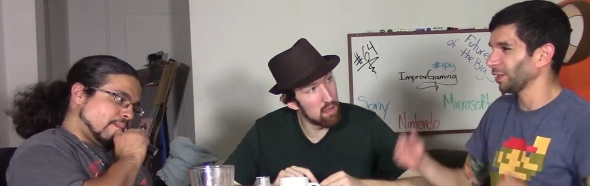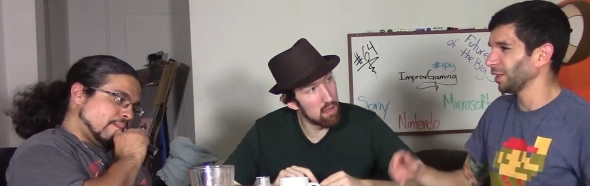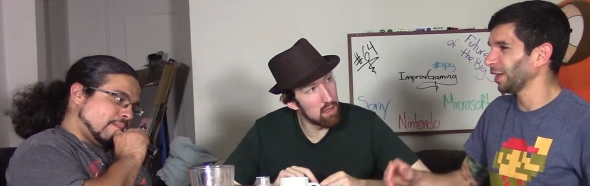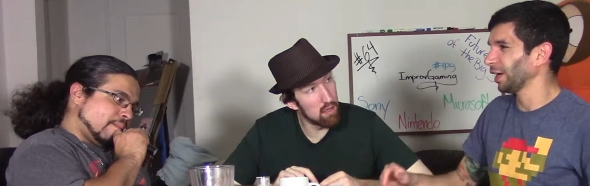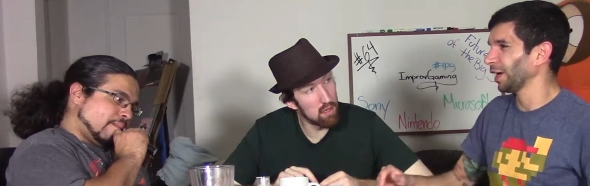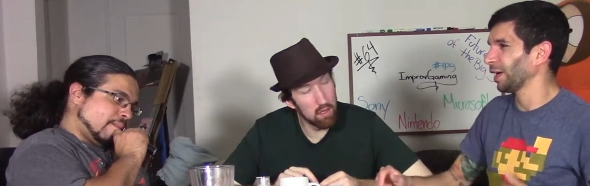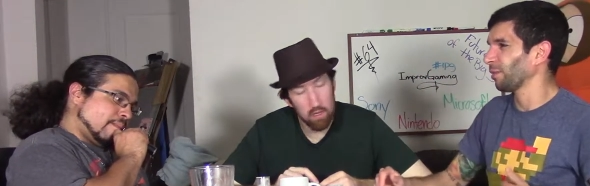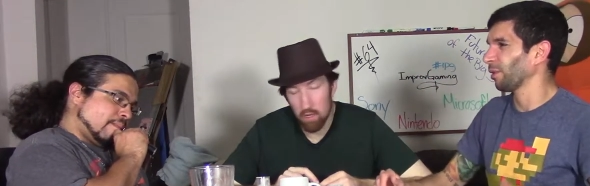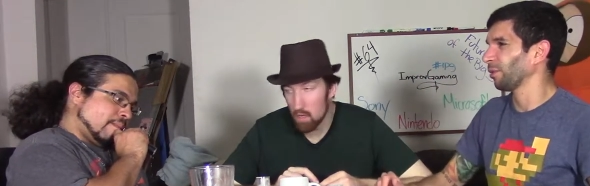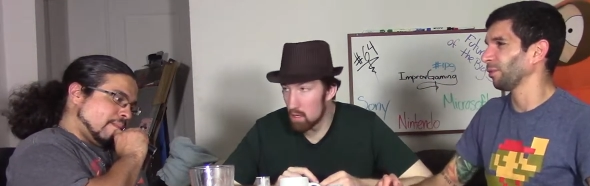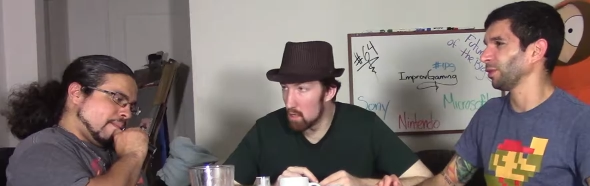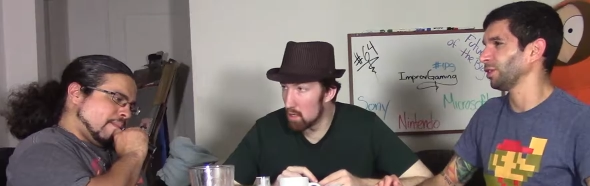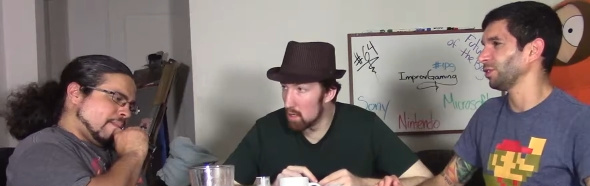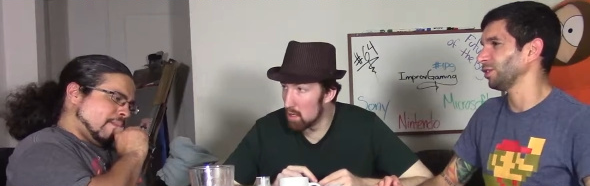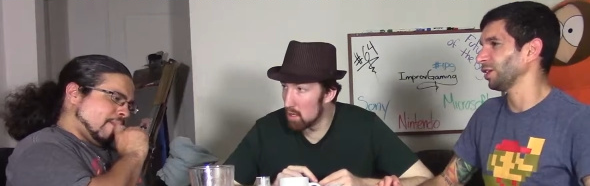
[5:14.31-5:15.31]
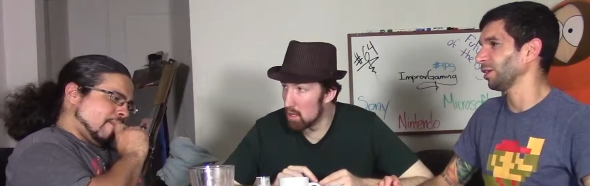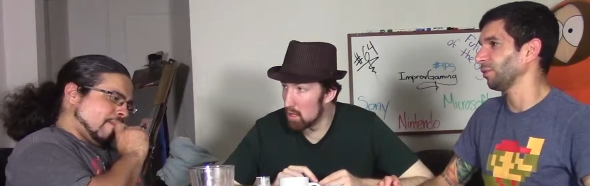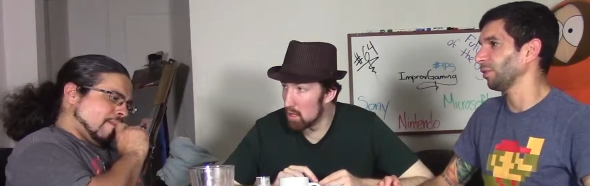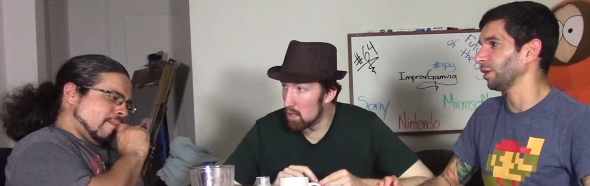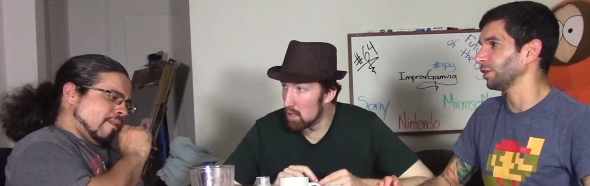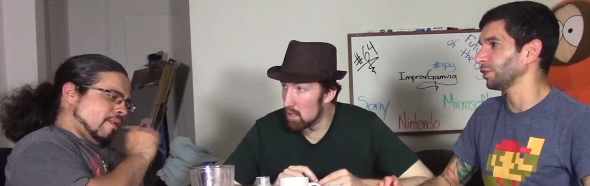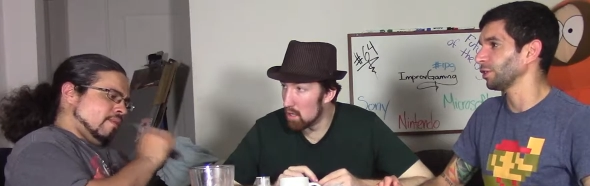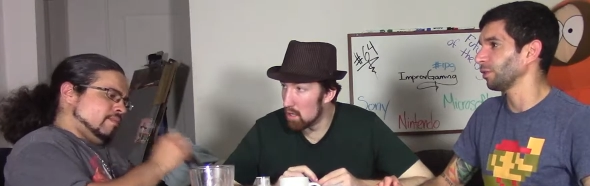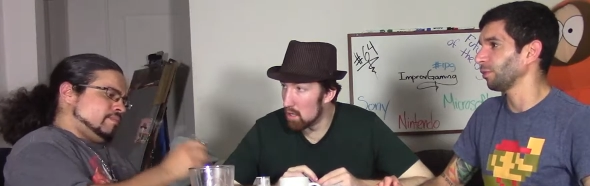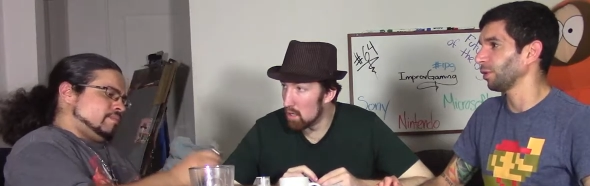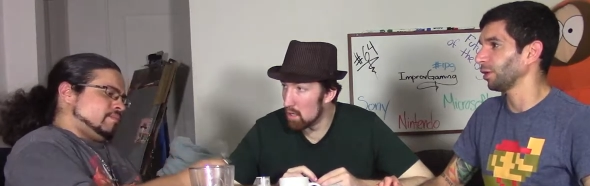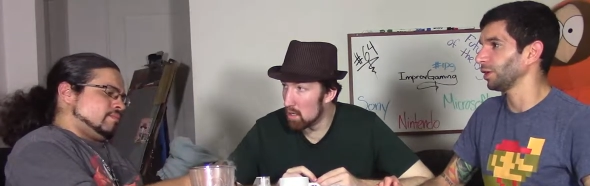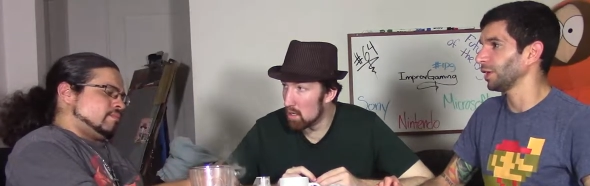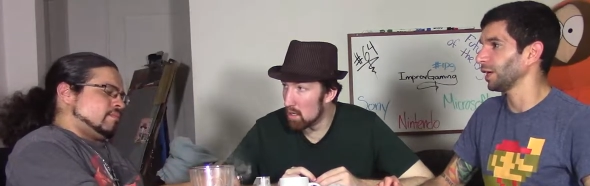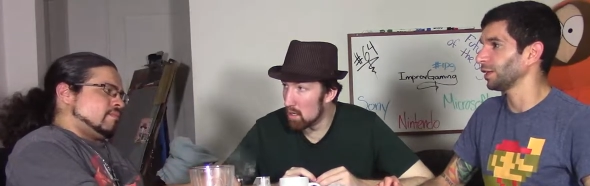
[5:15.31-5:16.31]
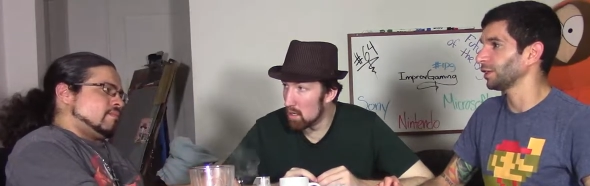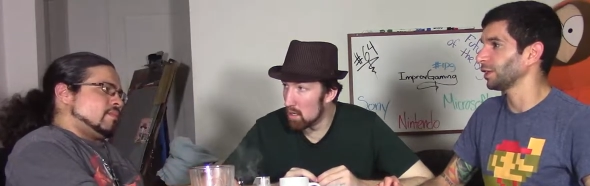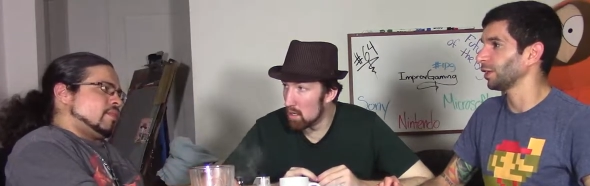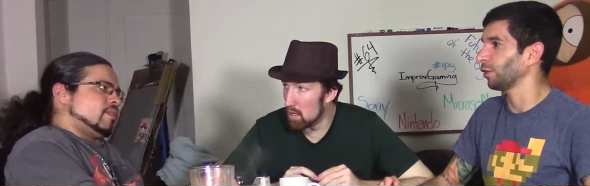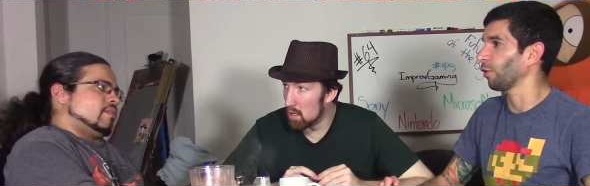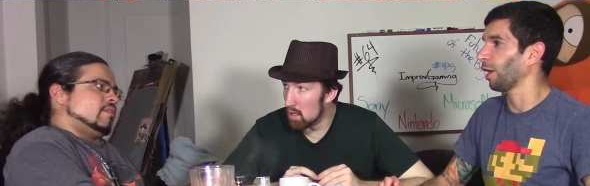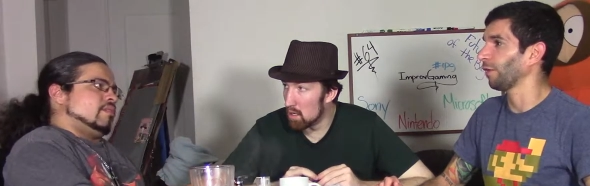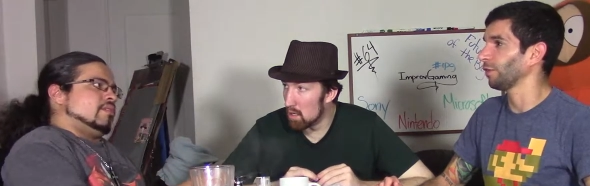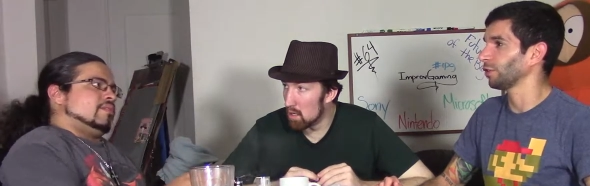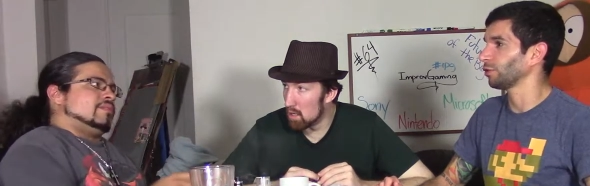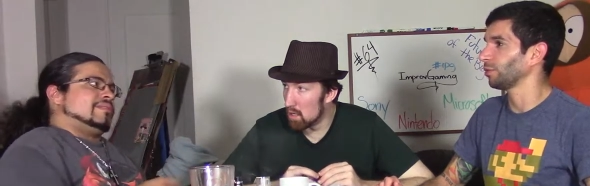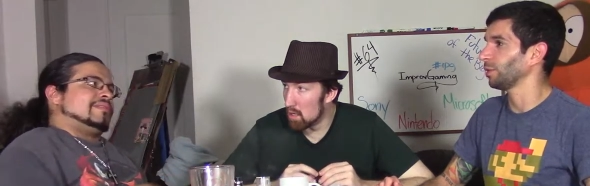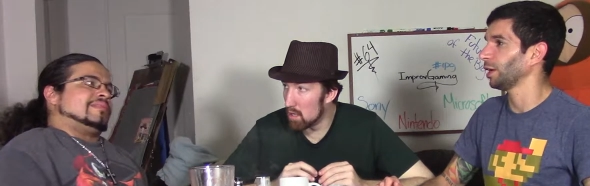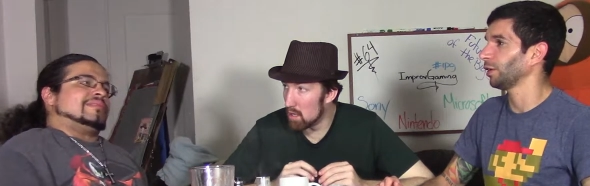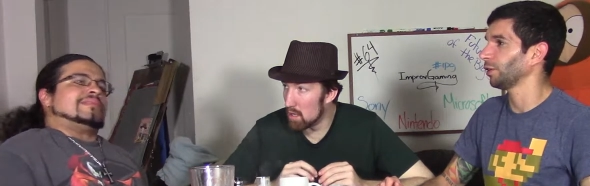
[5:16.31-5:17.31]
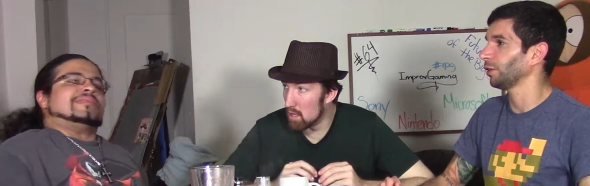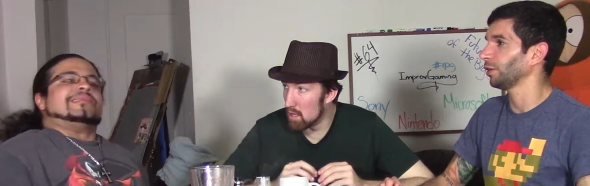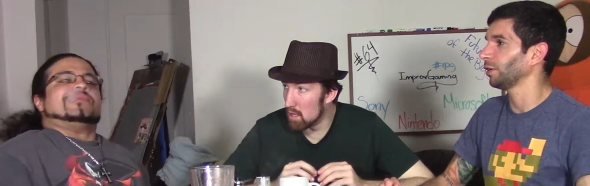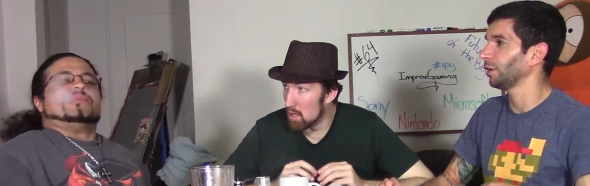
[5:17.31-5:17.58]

Speaker 1: thing? I can't remember what you said it was, where it takes the graphics from the other